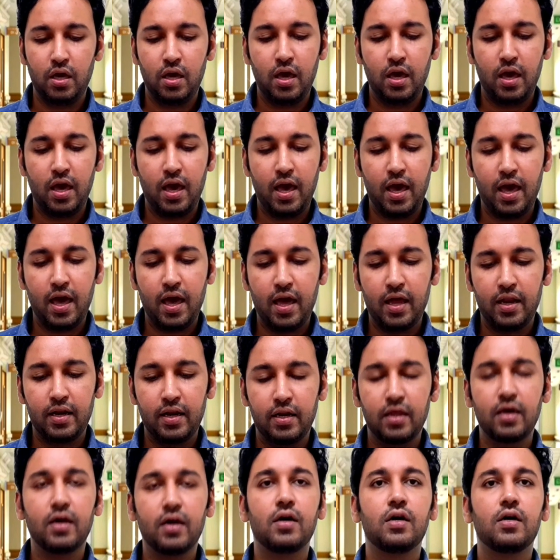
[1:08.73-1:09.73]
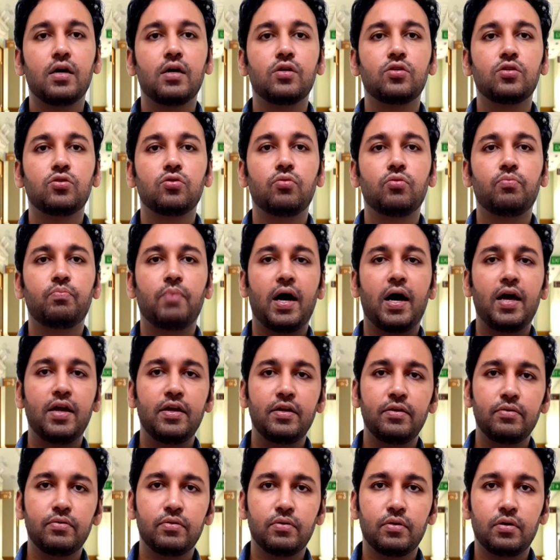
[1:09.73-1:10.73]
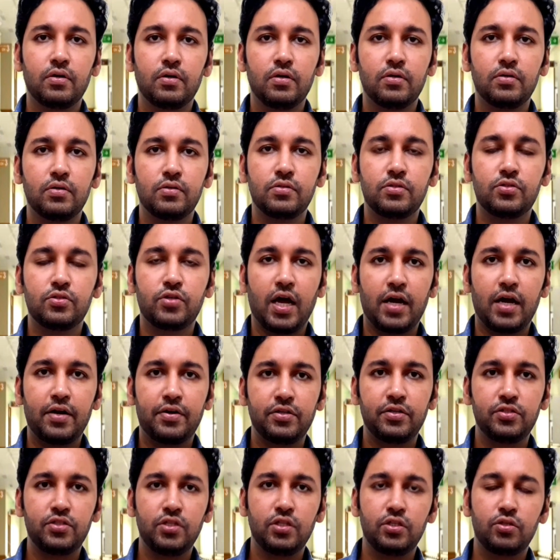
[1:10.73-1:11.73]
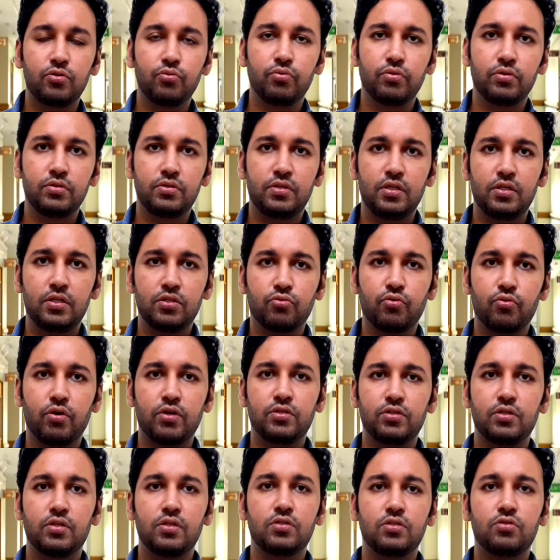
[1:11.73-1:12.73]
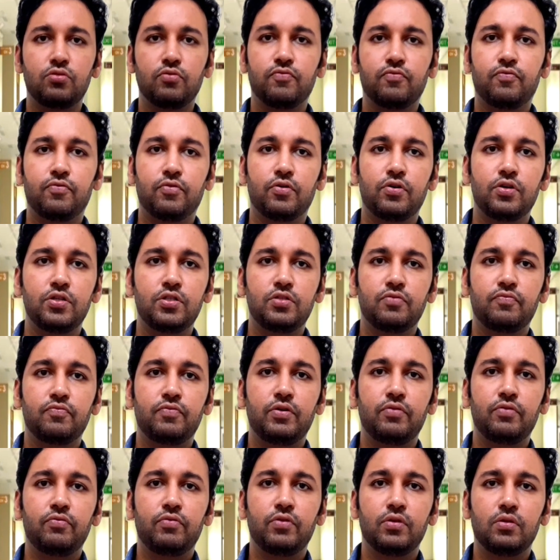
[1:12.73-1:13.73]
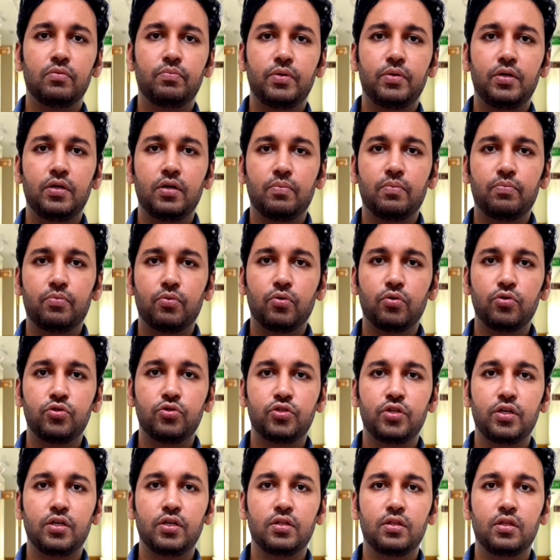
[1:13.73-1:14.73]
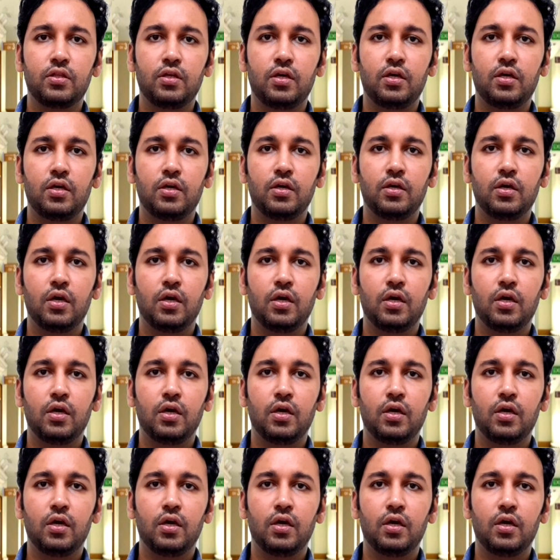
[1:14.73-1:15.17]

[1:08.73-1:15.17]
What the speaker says: And so my strategy towards these questions is to first we will be approaching the